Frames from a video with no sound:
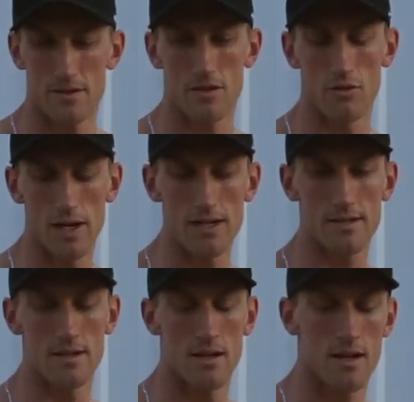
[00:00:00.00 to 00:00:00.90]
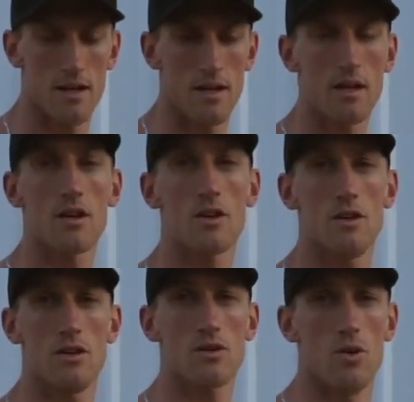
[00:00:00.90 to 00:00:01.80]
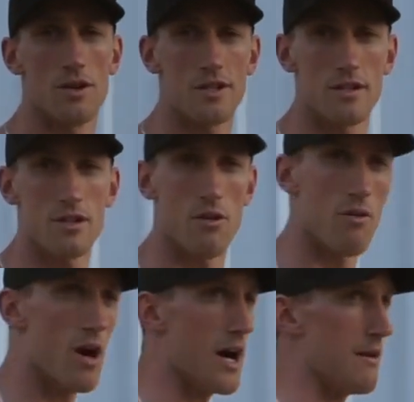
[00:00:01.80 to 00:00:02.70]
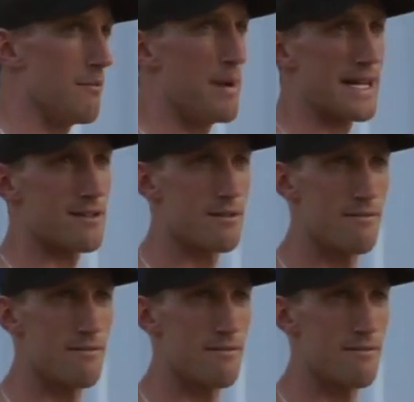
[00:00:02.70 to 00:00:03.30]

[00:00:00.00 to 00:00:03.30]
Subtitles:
Squeeze, quarter turn to the right, back